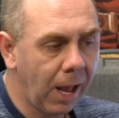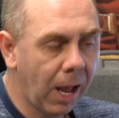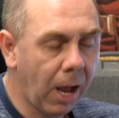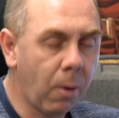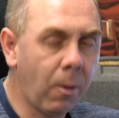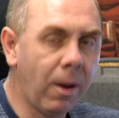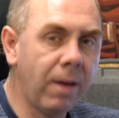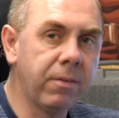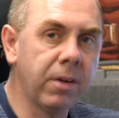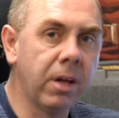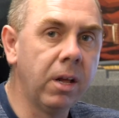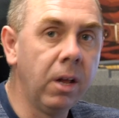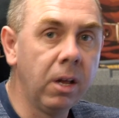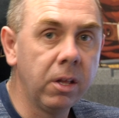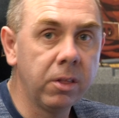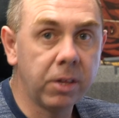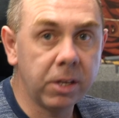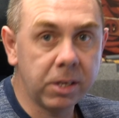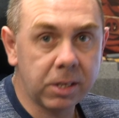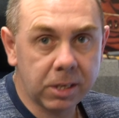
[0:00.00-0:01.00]
However,
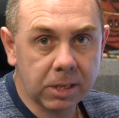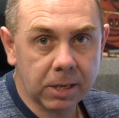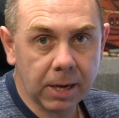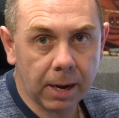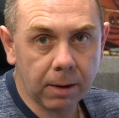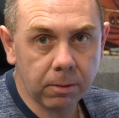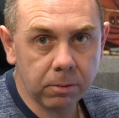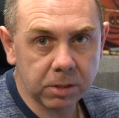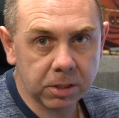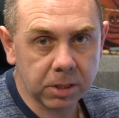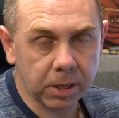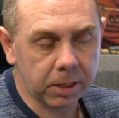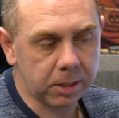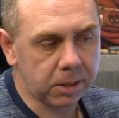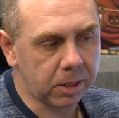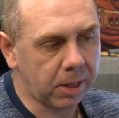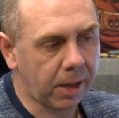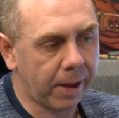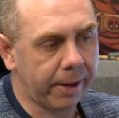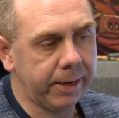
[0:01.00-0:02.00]
the
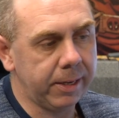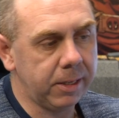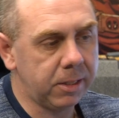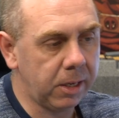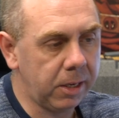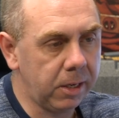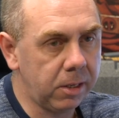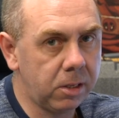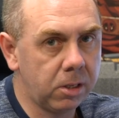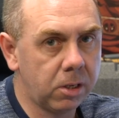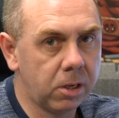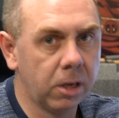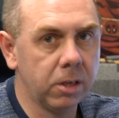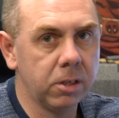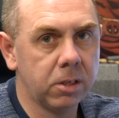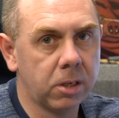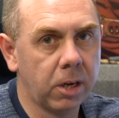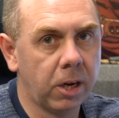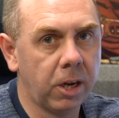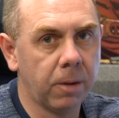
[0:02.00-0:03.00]
downside to that is it
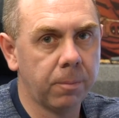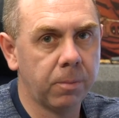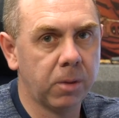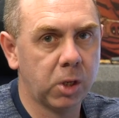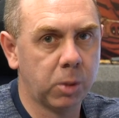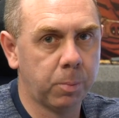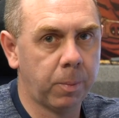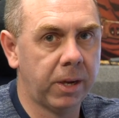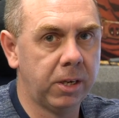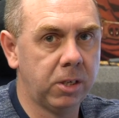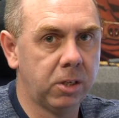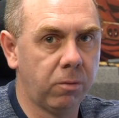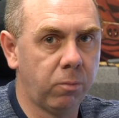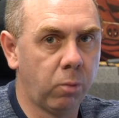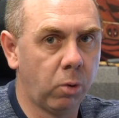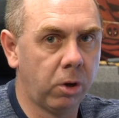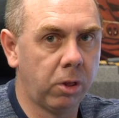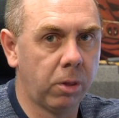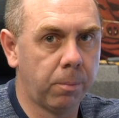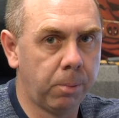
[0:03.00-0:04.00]
does take up the space of
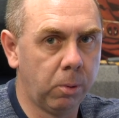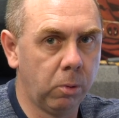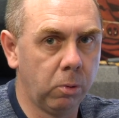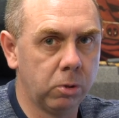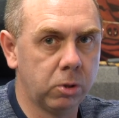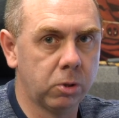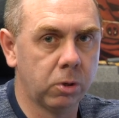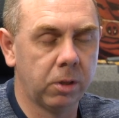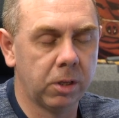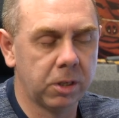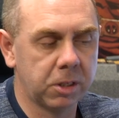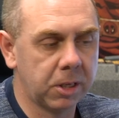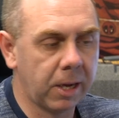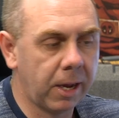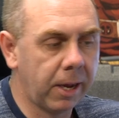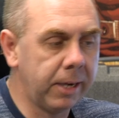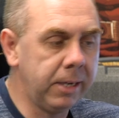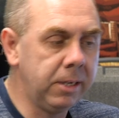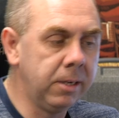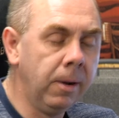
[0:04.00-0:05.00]
one of the ports on the
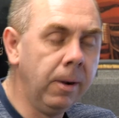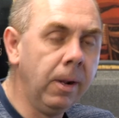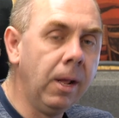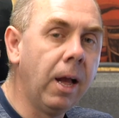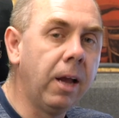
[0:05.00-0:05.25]
side,